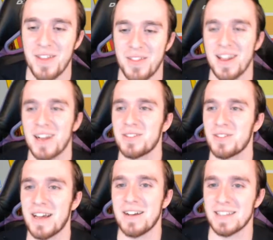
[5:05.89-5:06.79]
The extra
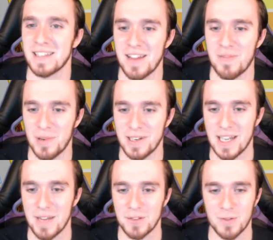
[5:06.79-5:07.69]
1,000 life point
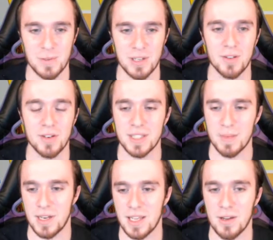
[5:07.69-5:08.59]
damage would be good to
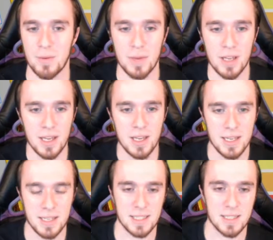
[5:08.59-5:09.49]
summon him.
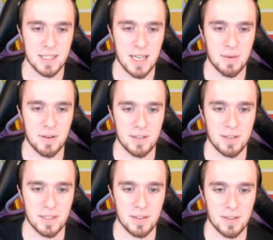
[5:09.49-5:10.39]
It's in the top part of your deck.